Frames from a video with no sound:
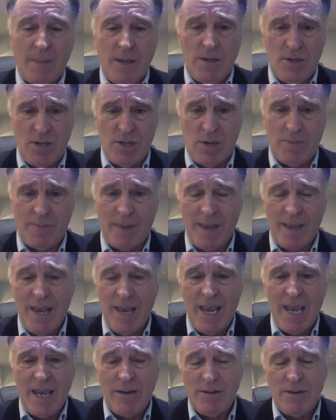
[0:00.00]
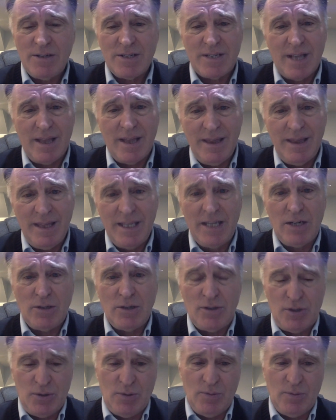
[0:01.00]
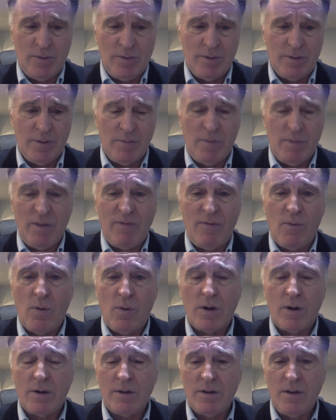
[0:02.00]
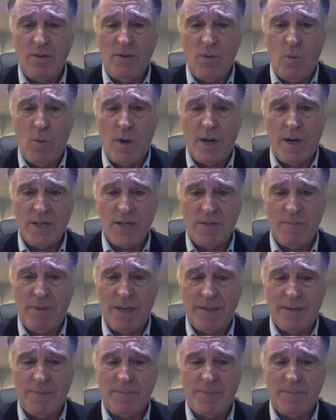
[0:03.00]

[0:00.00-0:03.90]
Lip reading: So he was just a little too before the 1SB.